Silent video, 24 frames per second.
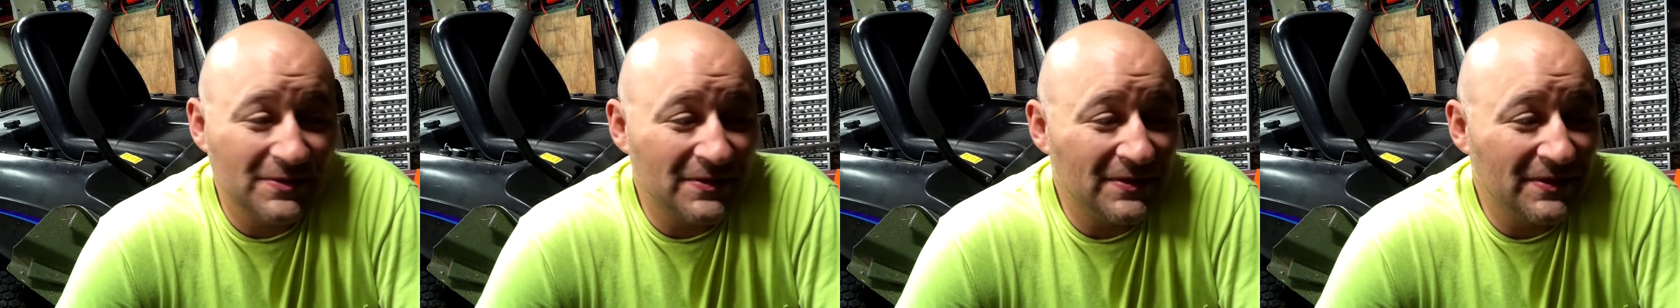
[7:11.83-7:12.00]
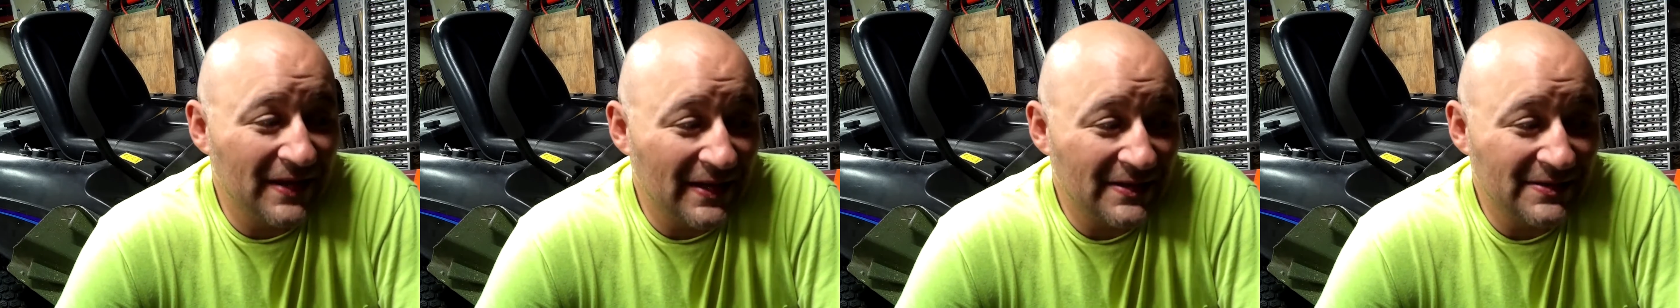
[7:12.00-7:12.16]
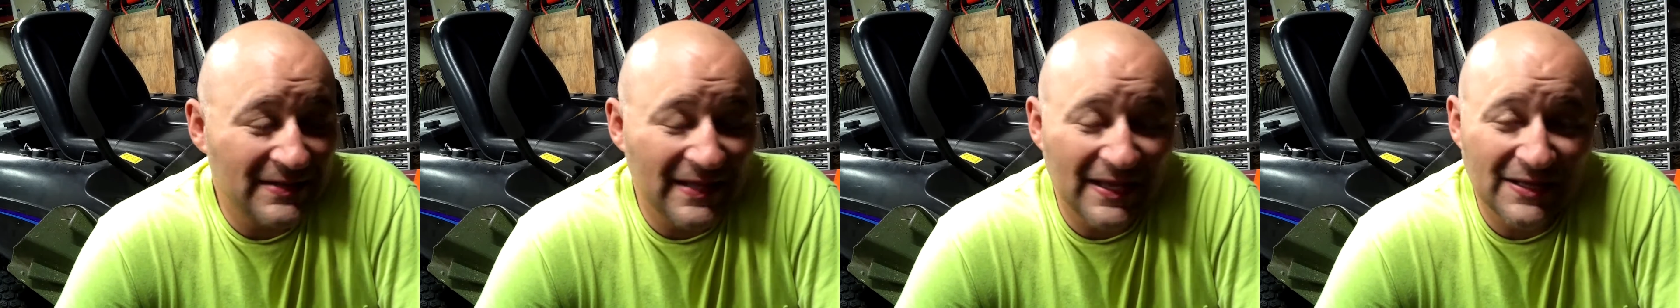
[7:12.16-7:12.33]
and
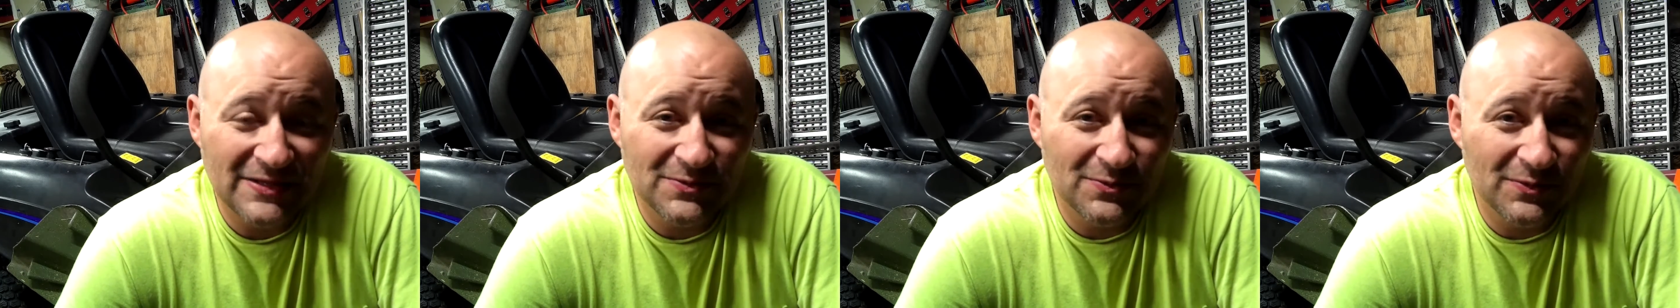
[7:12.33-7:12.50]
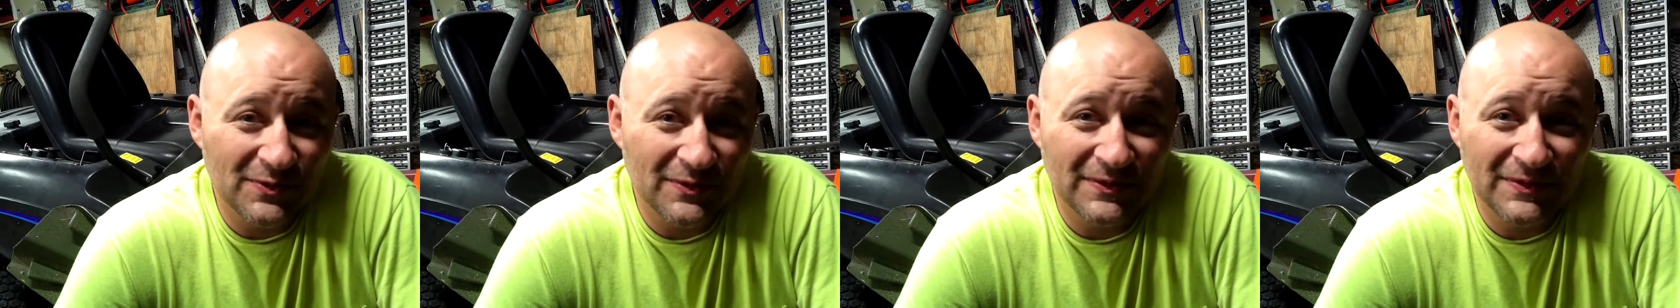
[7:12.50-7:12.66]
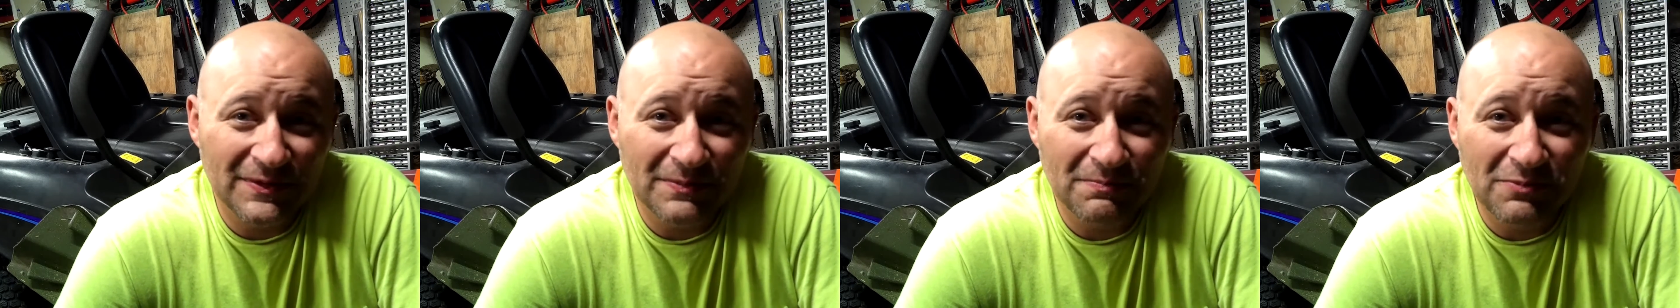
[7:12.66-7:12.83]
that's where
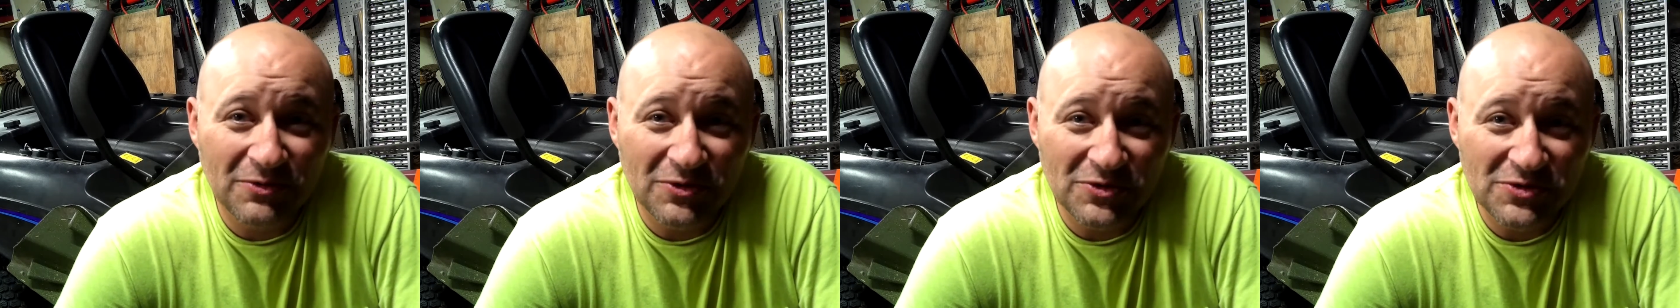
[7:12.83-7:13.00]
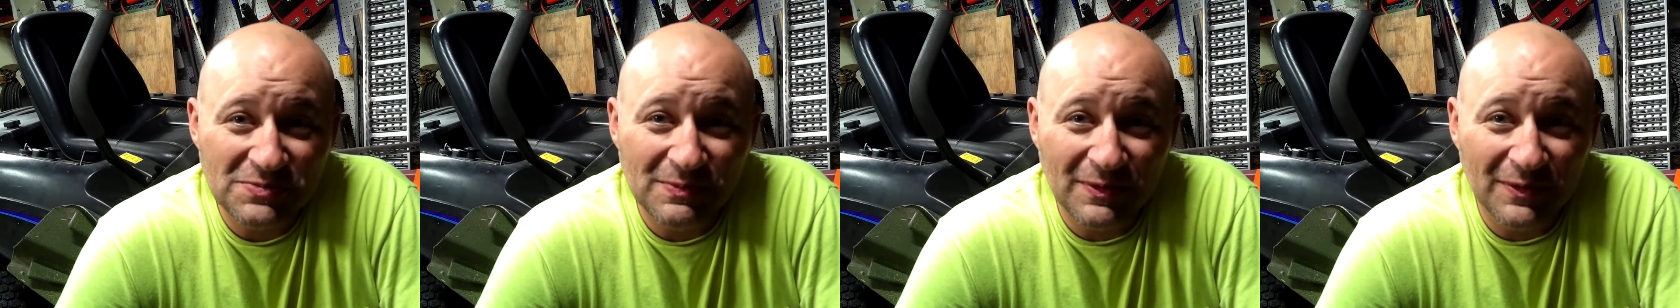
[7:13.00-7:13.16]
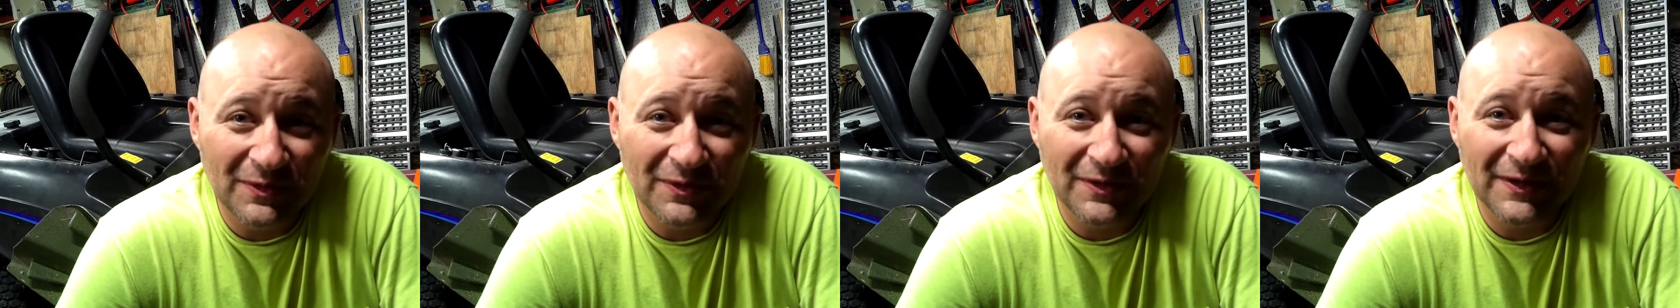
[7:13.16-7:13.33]
the push
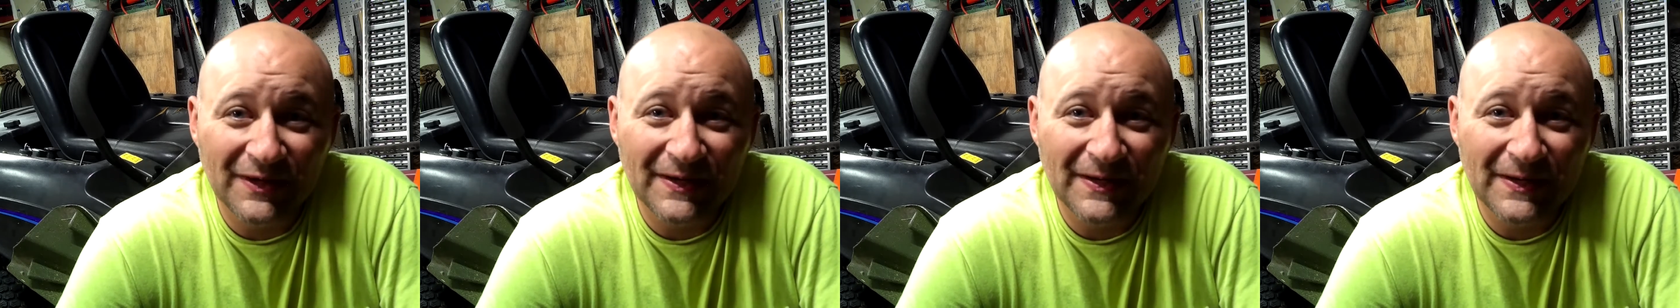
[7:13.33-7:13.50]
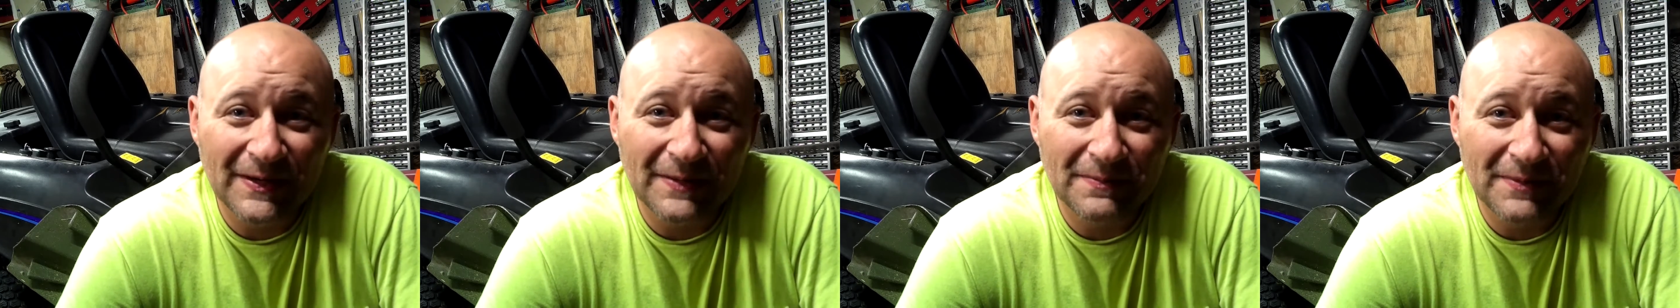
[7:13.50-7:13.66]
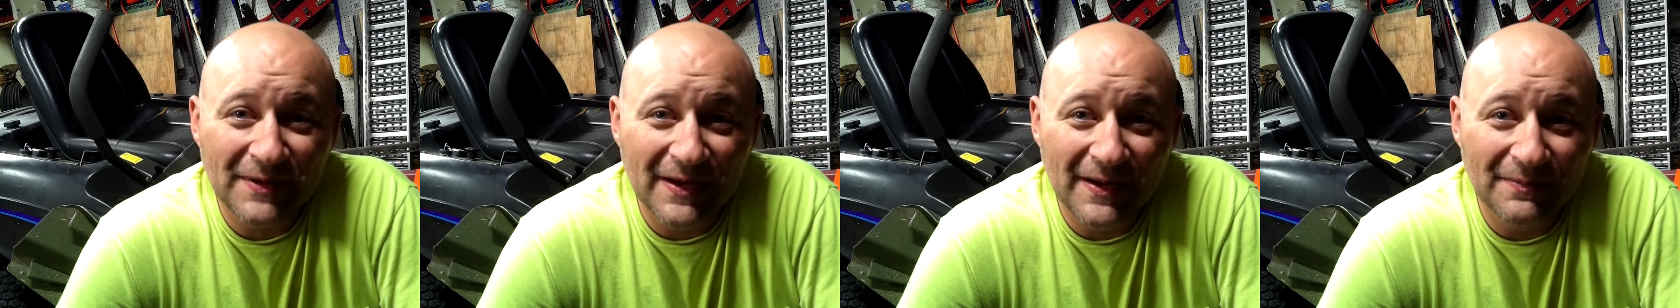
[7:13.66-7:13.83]
mower ended
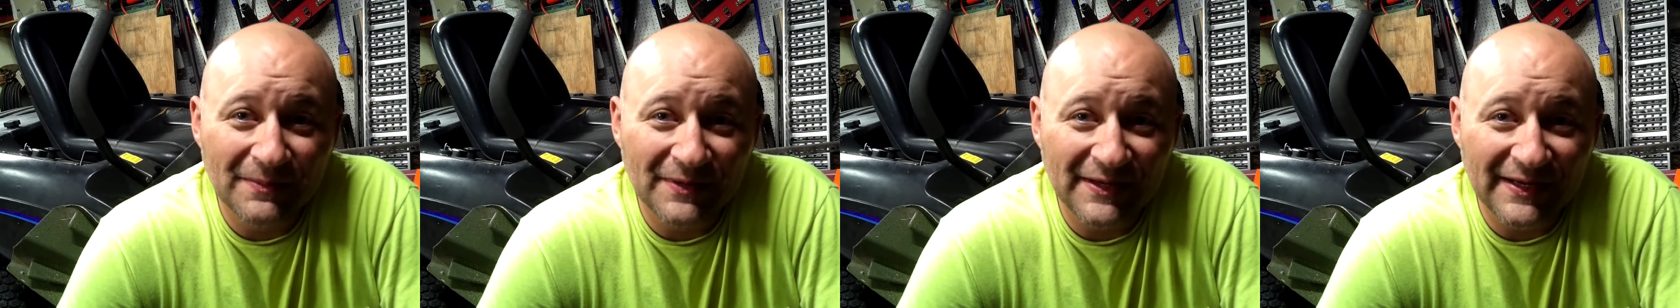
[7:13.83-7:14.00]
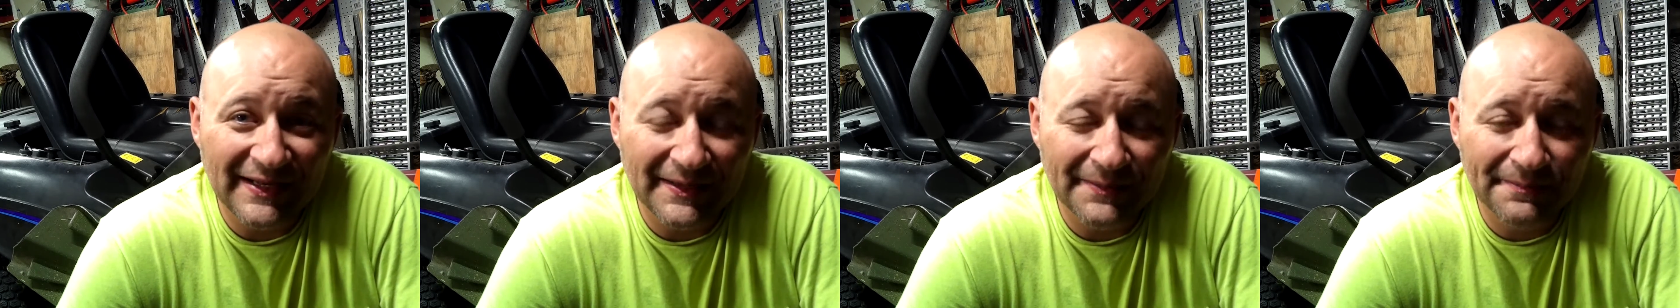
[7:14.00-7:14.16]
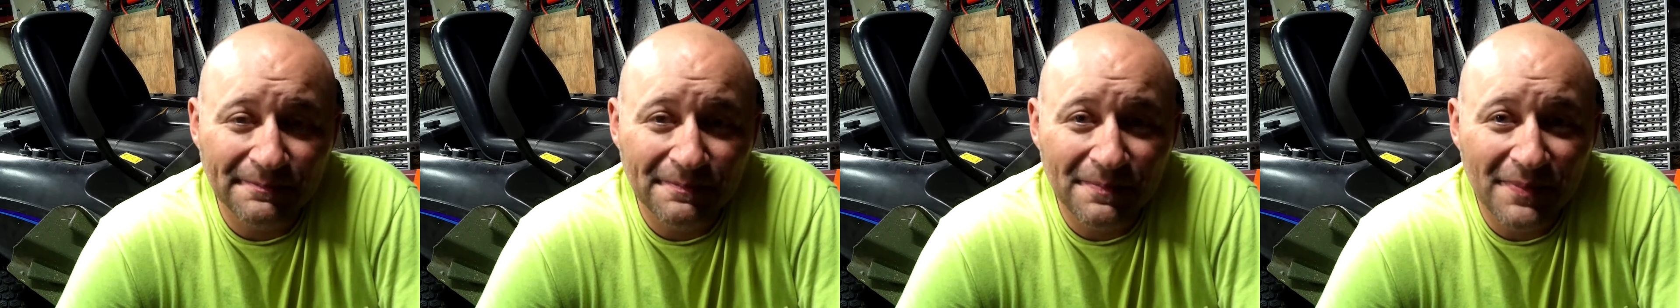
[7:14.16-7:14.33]
up coming
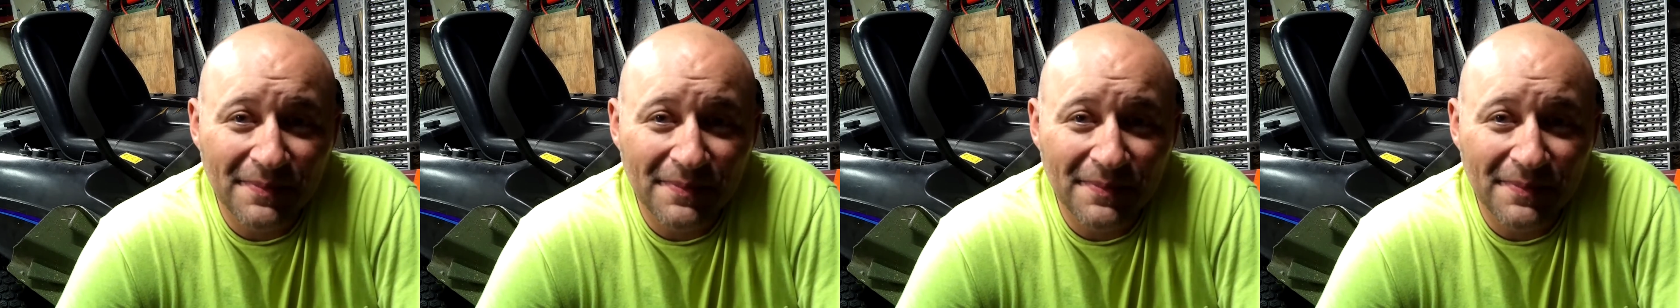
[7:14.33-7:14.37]
in.